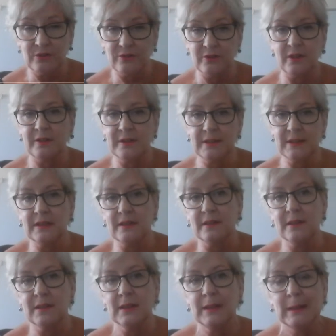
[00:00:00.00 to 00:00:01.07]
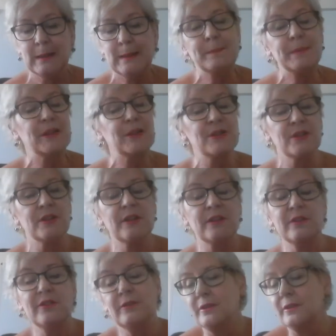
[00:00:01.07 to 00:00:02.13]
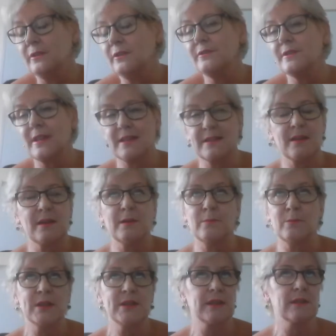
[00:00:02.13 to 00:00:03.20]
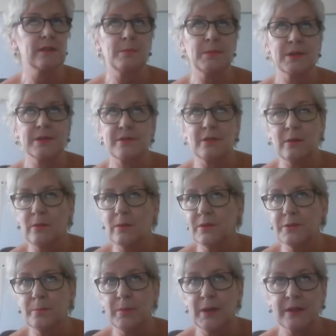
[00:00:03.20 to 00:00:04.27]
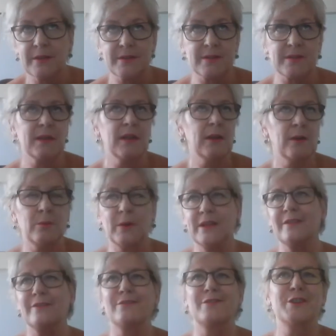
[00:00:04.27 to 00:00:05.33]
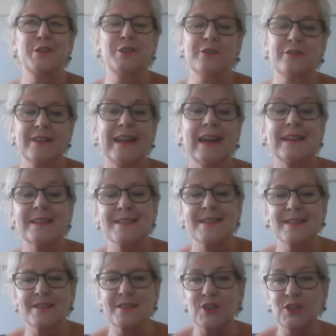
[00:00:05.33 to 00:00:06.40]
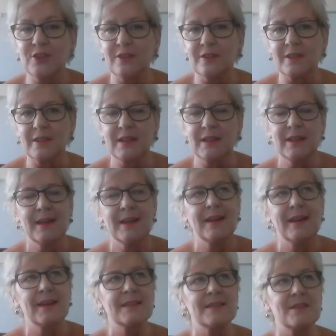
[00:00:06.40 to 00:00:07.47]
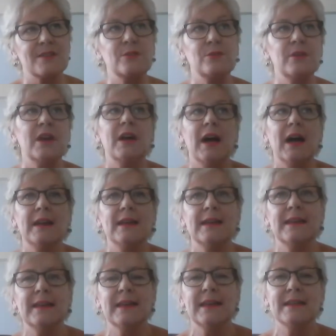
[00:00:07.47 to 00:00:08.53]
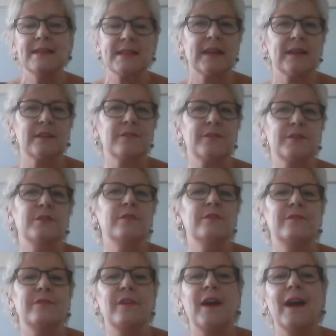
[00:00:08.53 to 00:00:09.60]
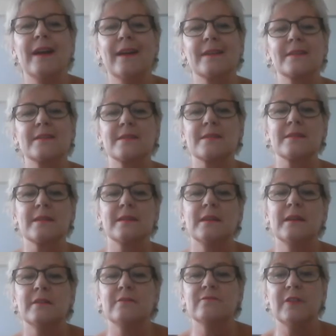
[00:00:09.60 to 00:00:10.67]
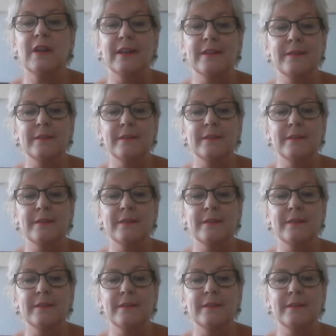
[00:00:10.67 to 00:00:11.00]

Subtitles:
idea. because you can use that time waiting at the bus stop, on the bus, waiting for a urinalysis to cook, to at least get a few facts read.